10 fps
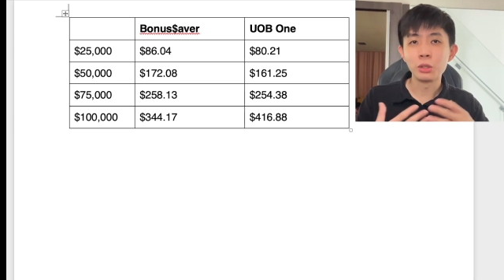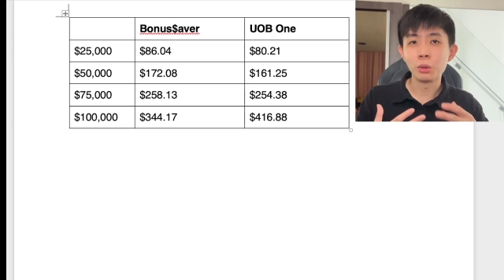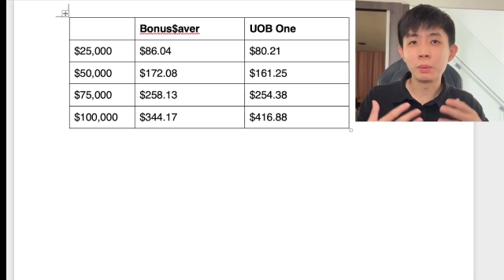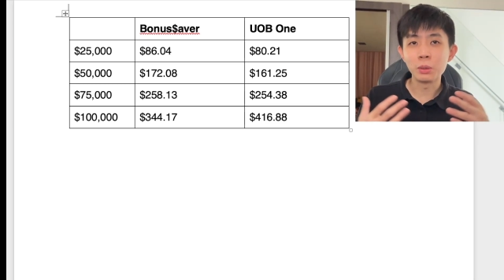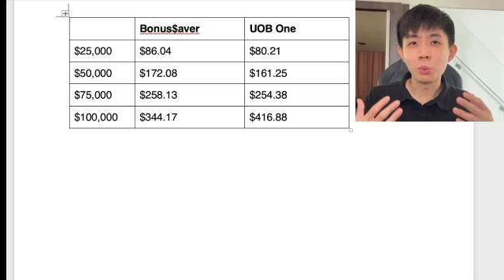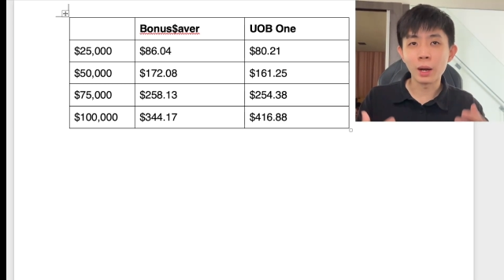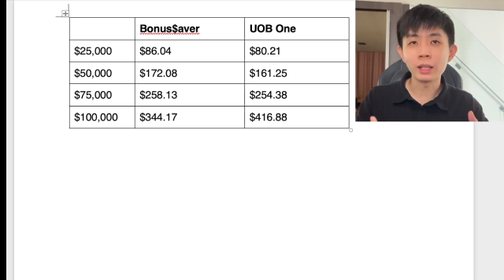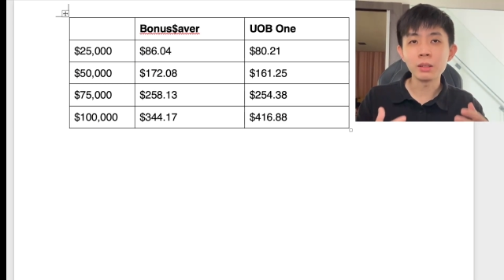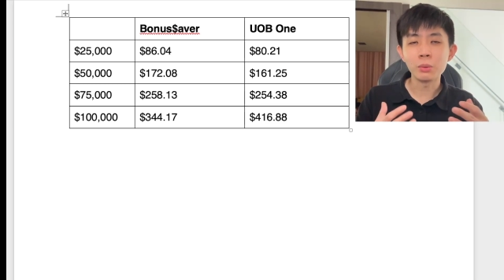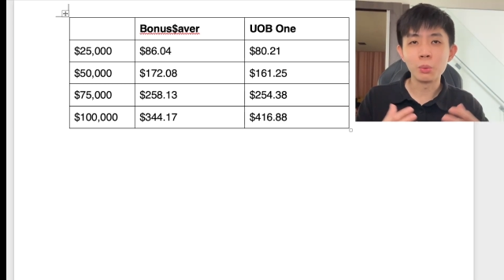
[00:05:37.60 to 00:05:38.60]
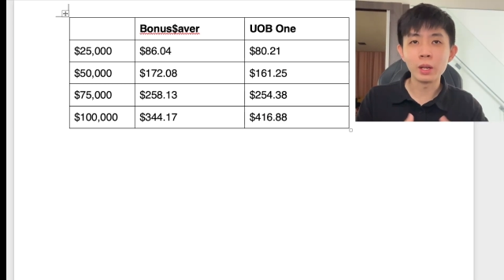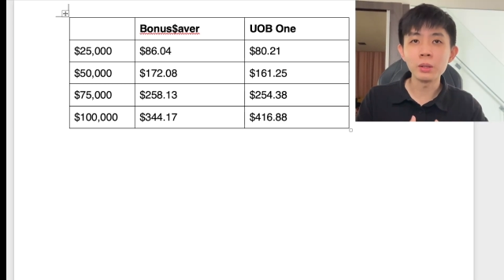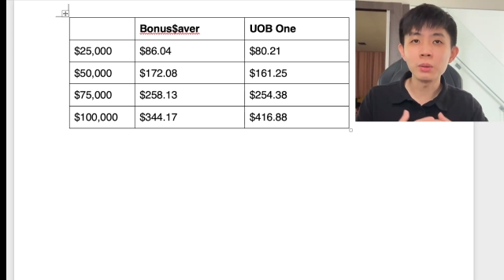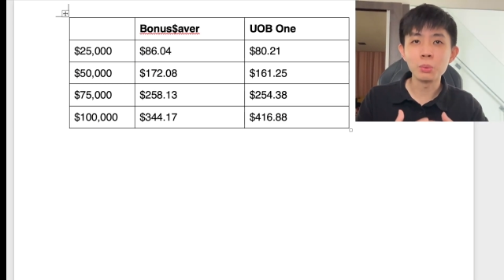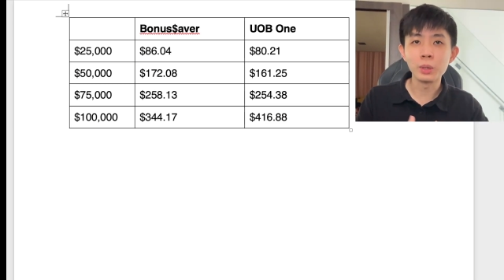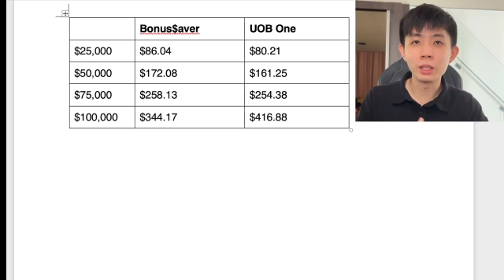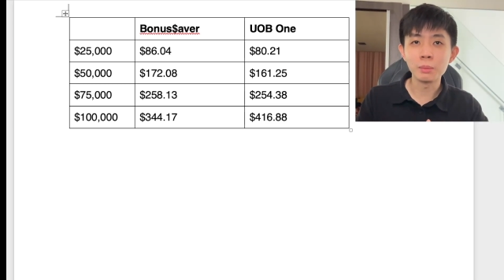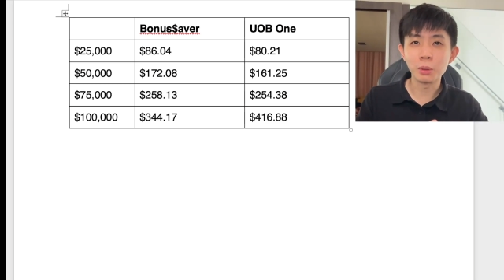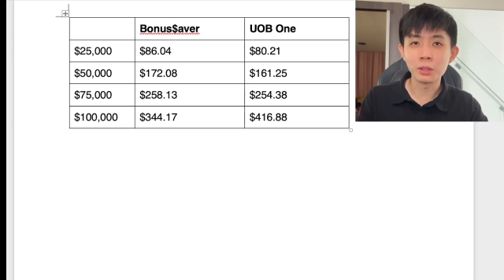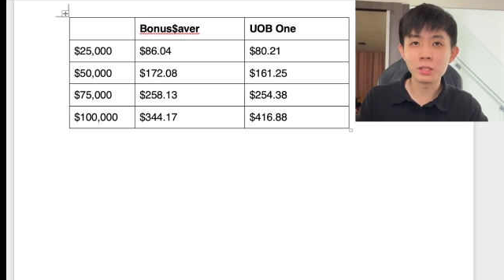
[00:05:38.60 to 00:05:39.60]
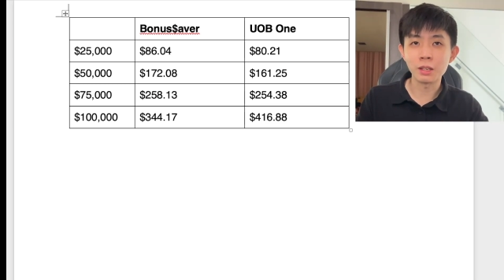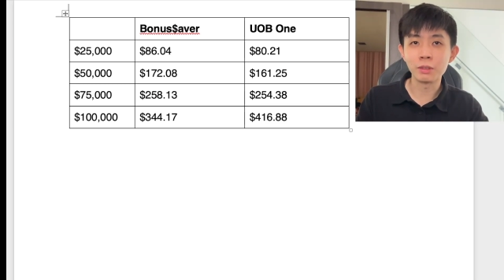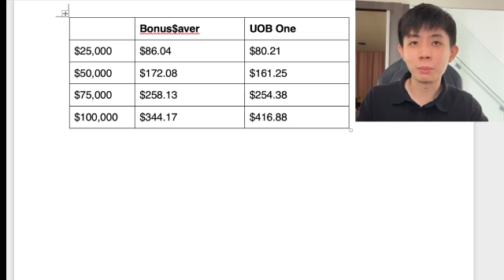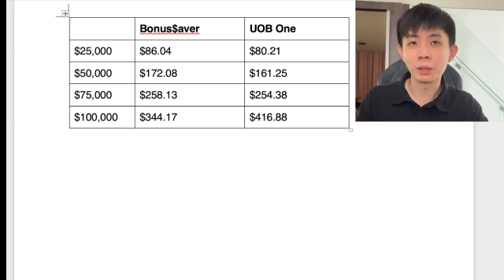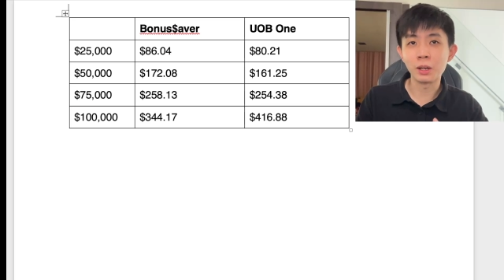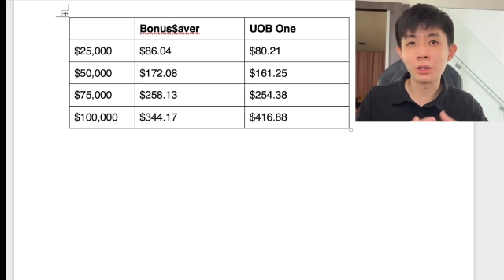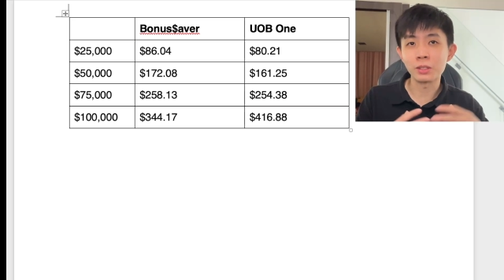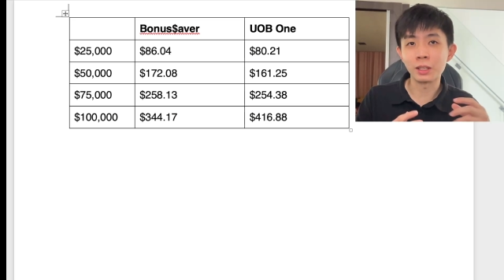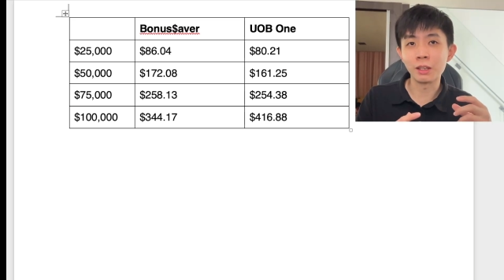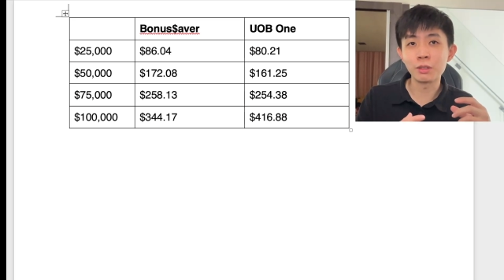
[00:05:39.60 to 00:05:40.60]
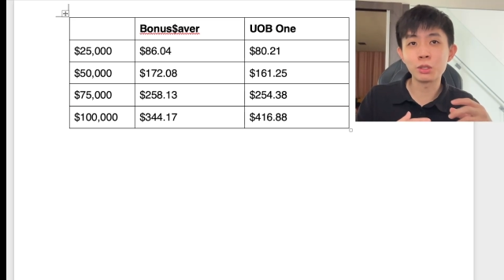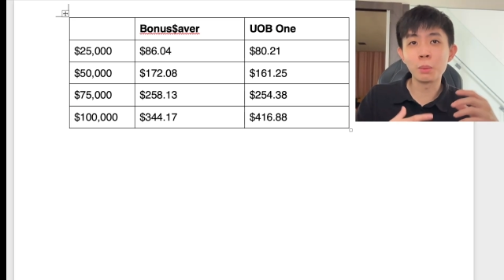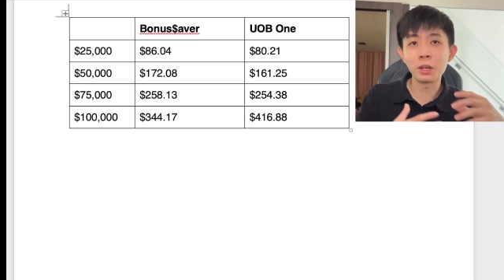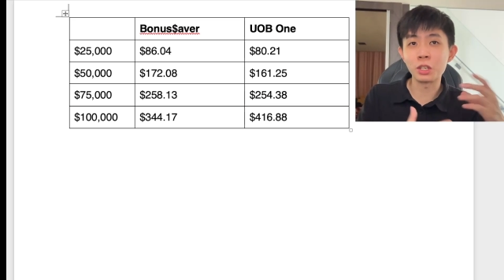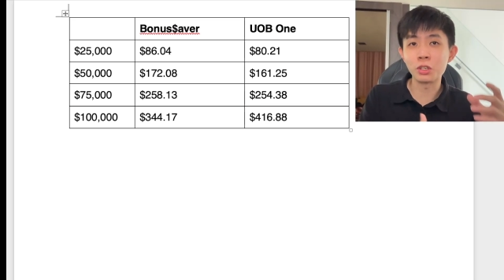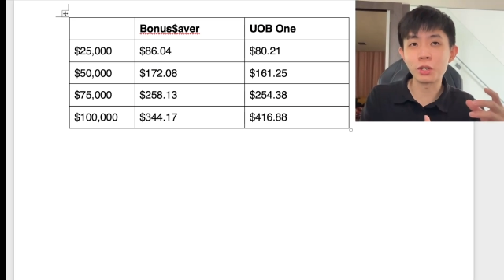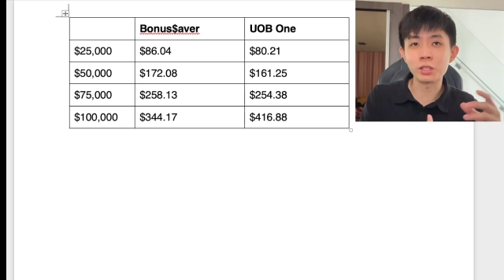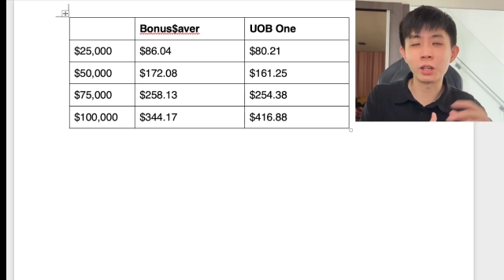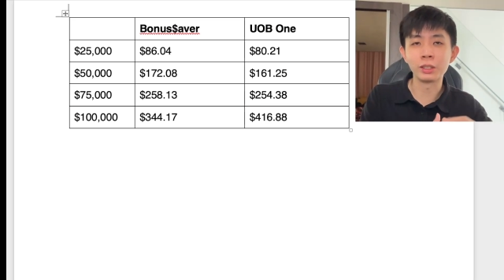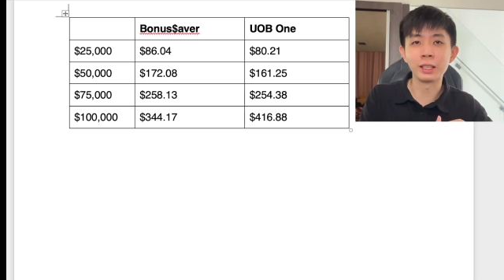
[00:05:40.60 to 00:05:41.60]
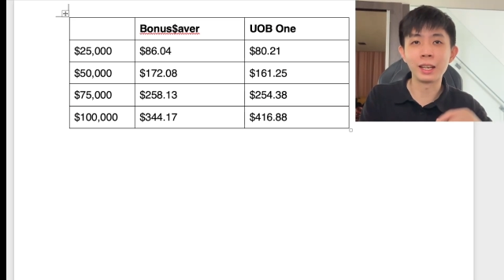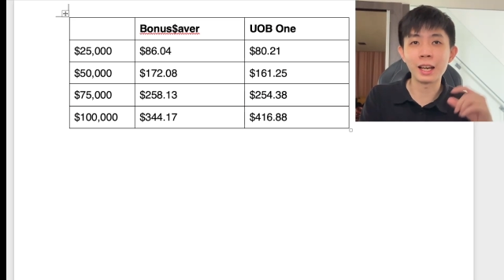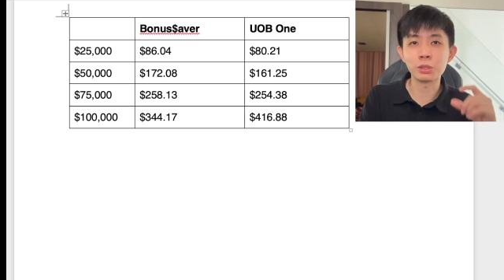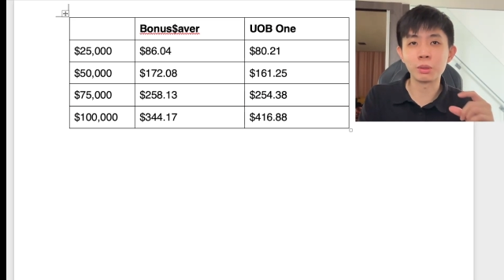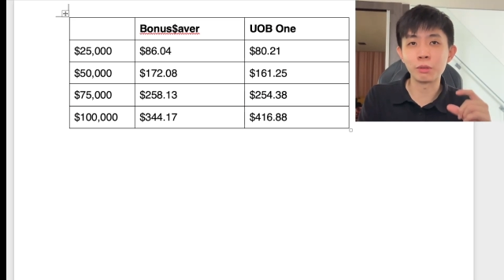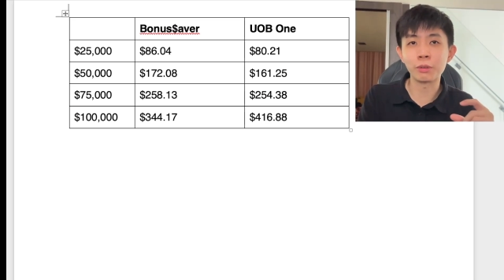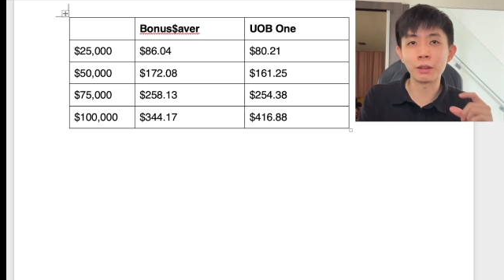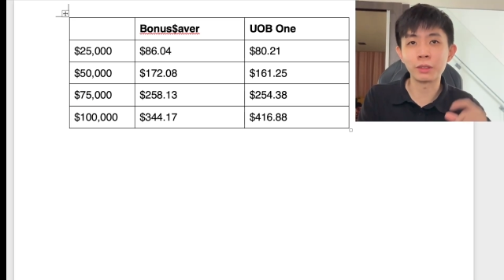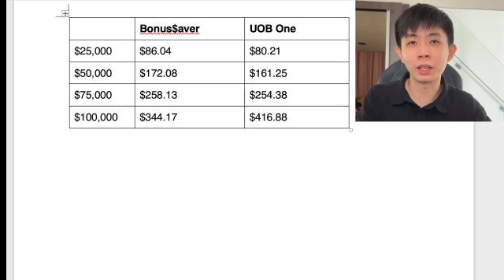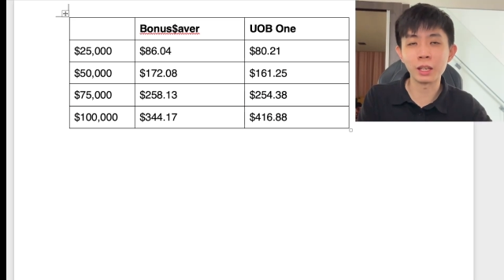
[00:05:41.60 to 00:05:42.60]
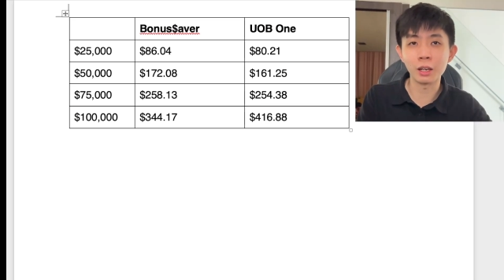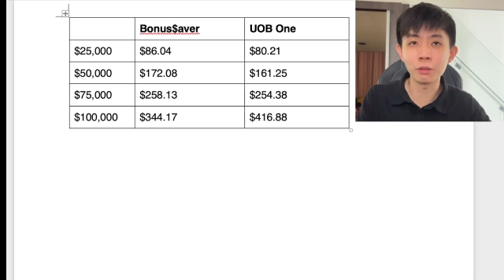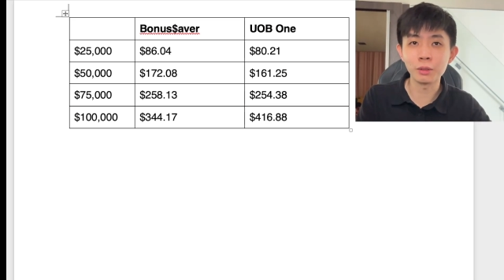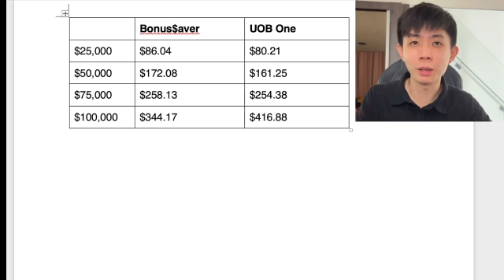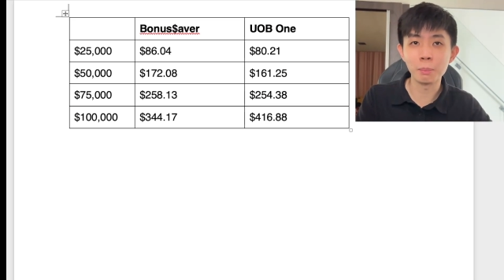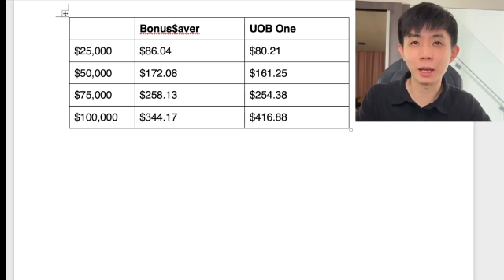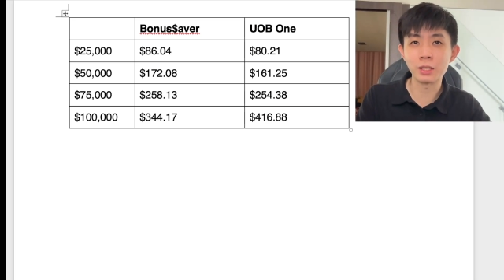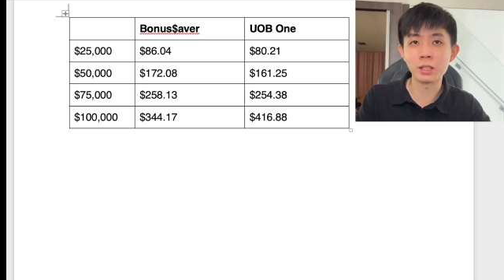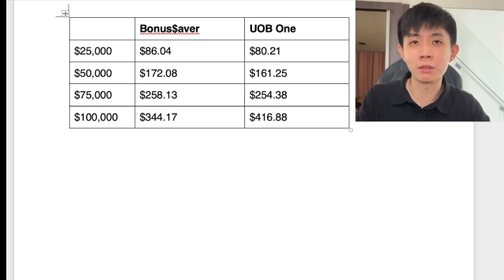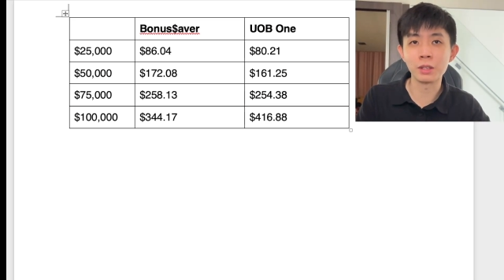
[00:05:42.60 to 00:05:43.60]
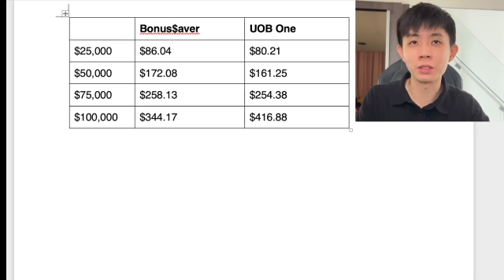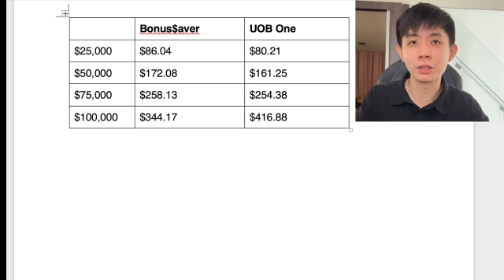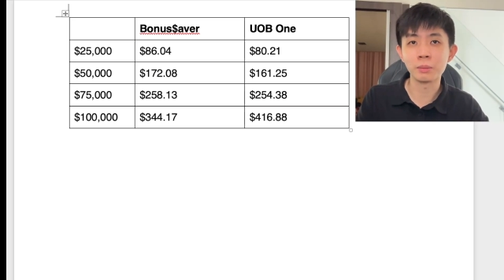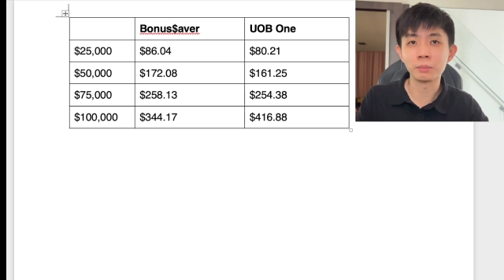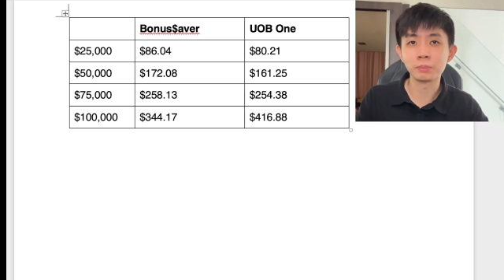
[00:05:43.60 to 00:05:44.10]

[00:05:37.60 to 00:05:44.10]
UOB One will win Bonus Saver because it gives so much interest on the last 25K of bank savings.